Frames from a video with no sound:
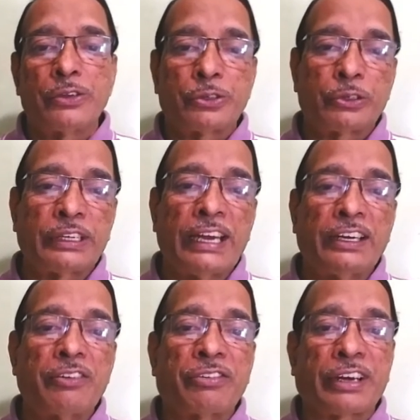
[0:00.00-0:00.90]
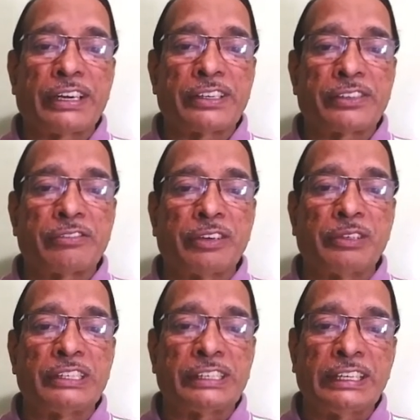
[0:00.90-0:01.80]
So thank you, friends. We
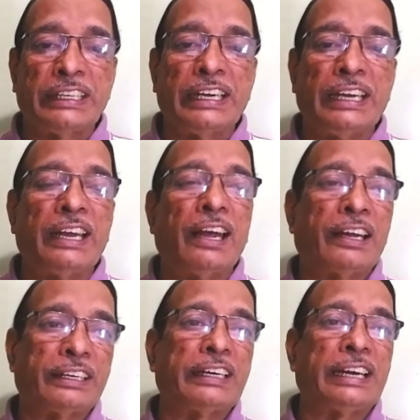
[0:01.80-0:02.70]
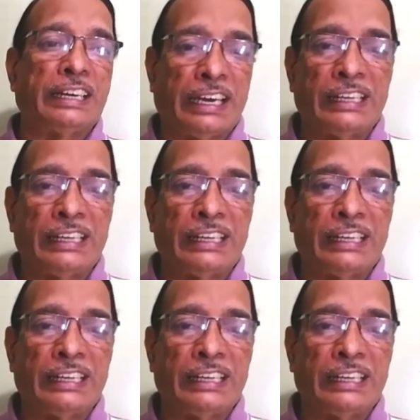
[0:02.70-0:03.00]
will see the other details.